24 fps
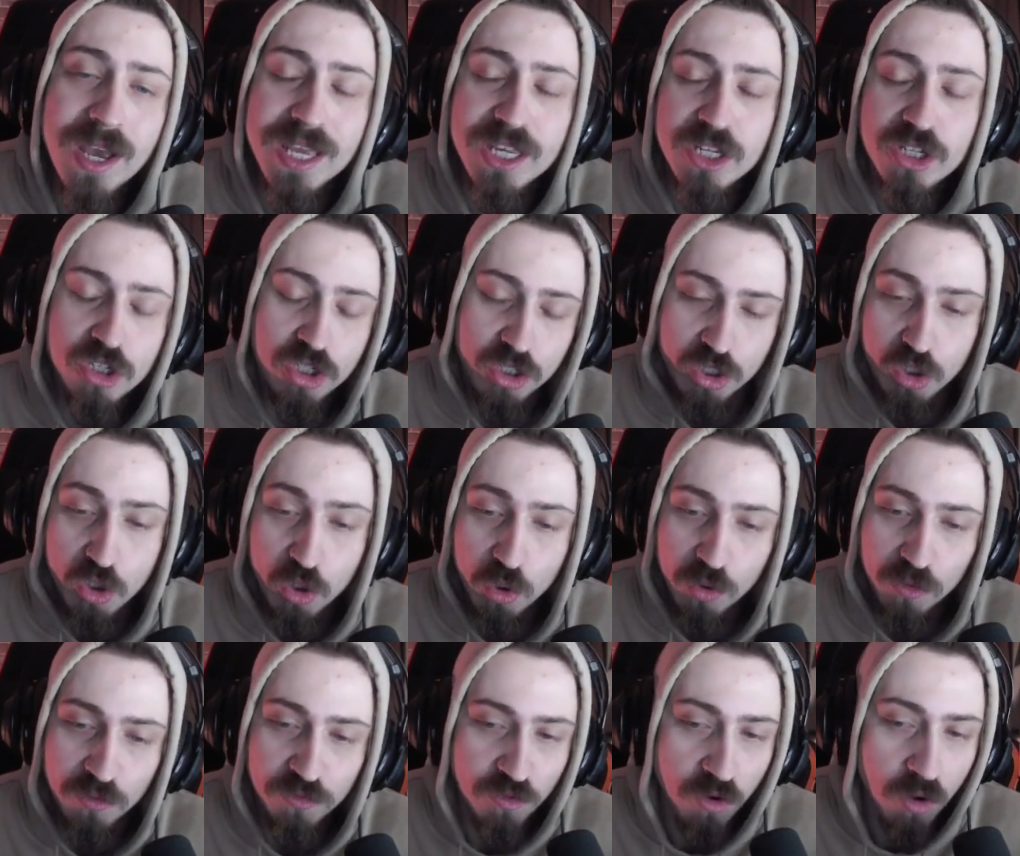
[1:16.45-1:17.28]
It's just
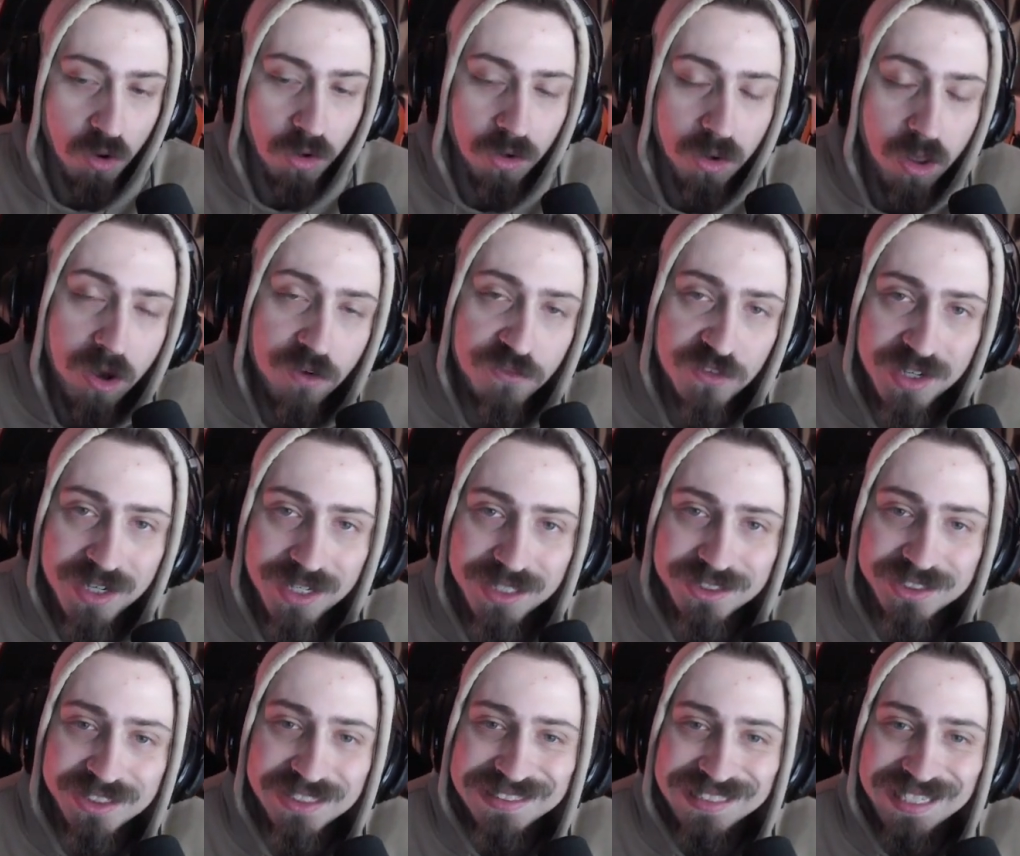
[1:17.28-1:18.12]
good for a lot of
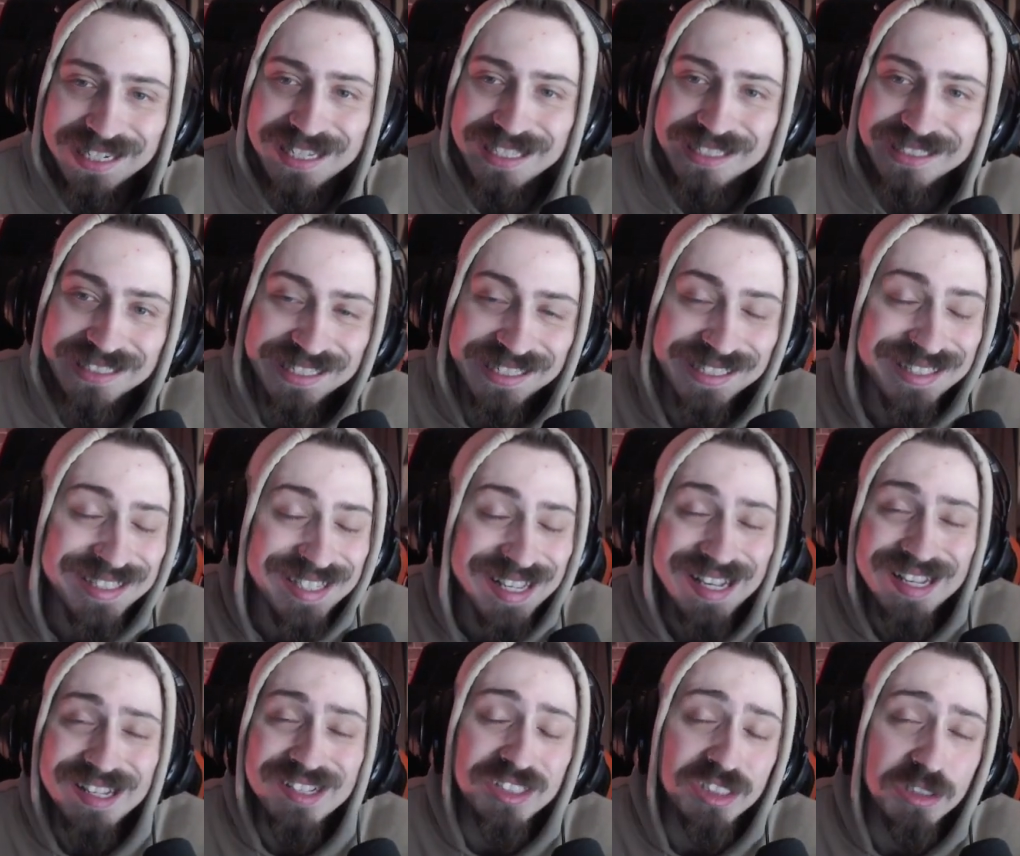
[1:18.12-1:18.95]
classes and it
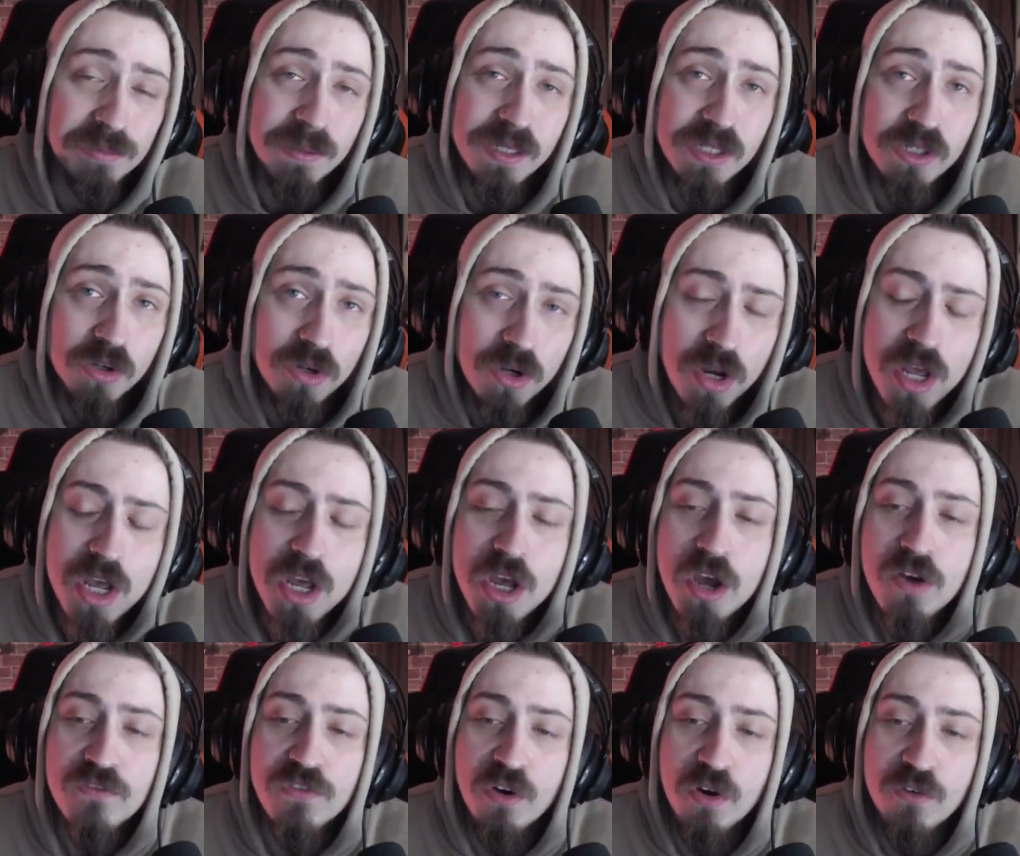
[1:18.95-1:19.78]
continues to be good
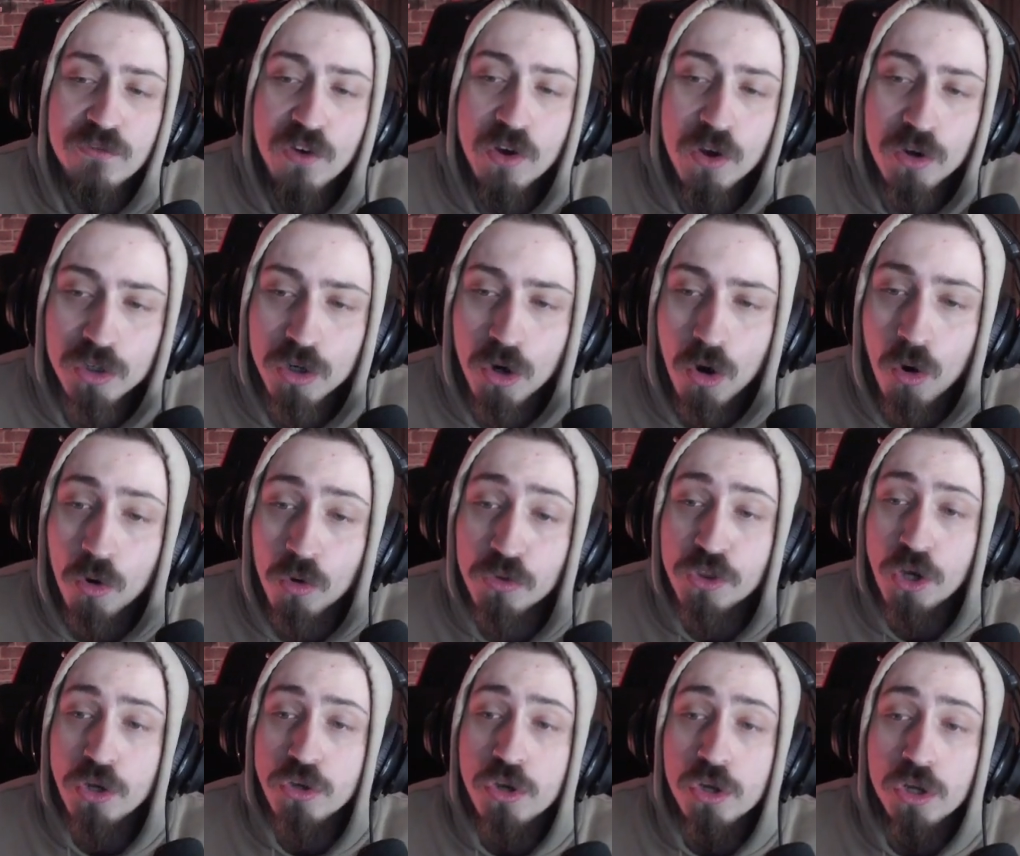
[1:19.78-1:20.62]
for Evoker.
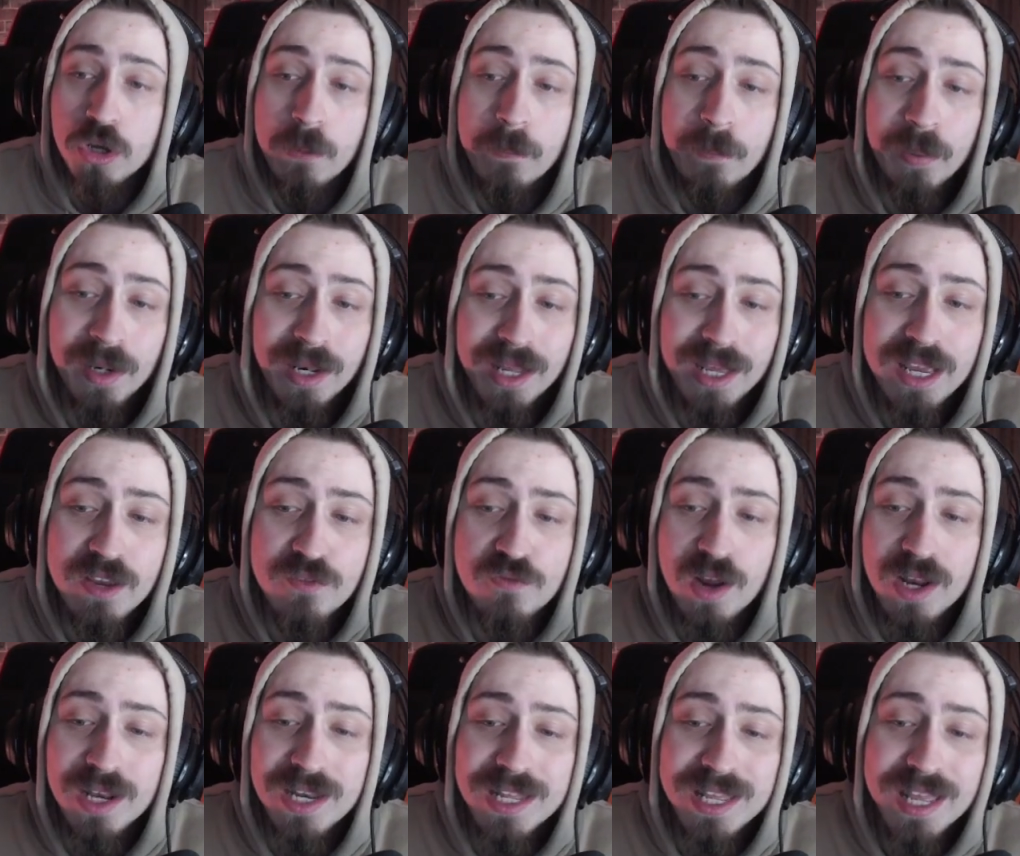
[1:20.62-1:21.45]
Although you can play
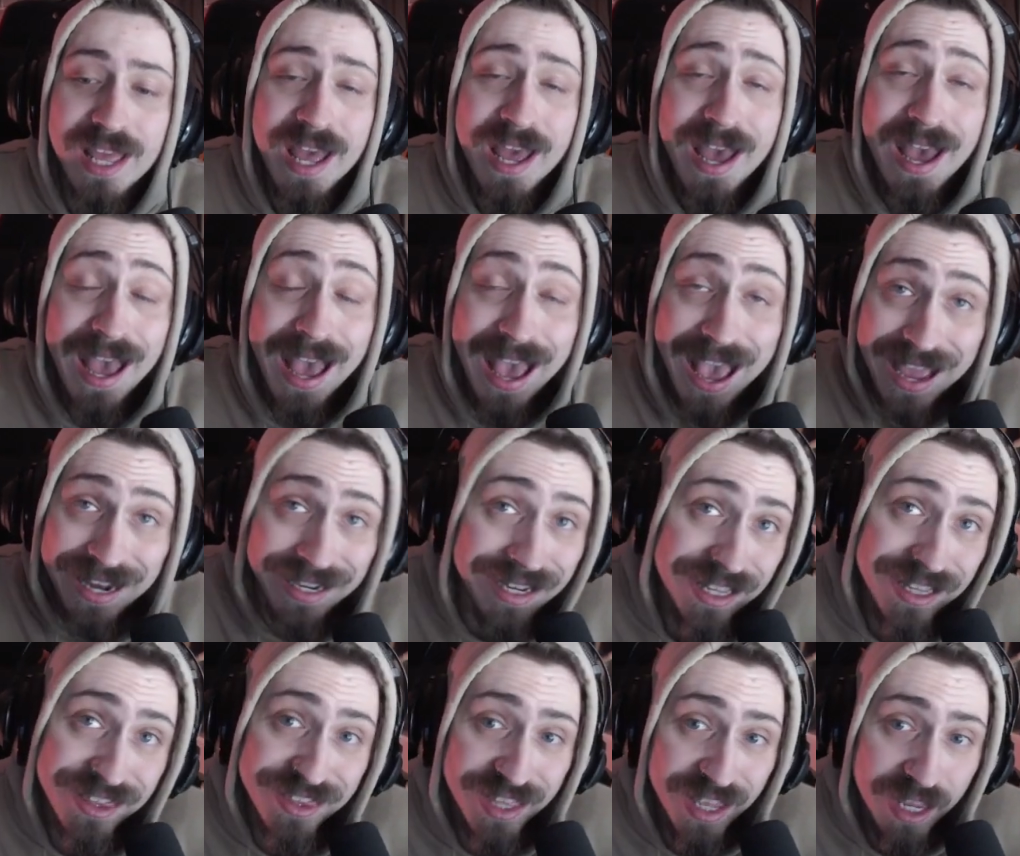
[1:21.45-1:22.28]
really
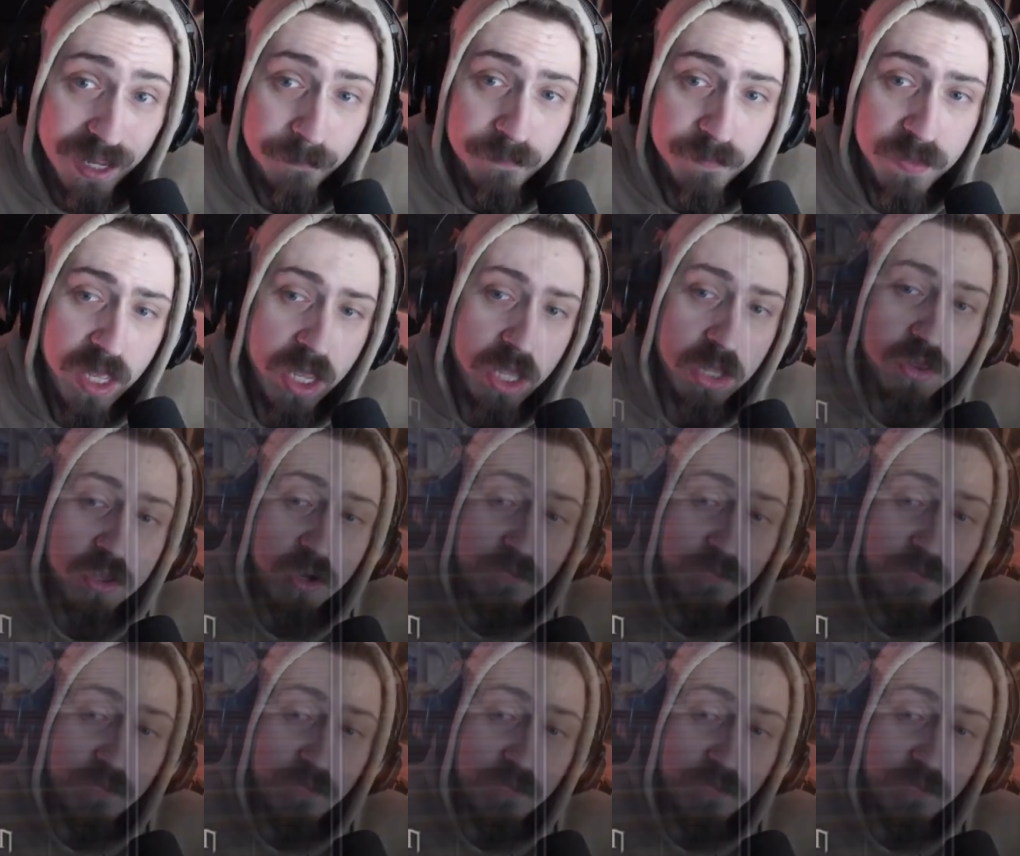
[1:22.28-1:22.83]
anything, the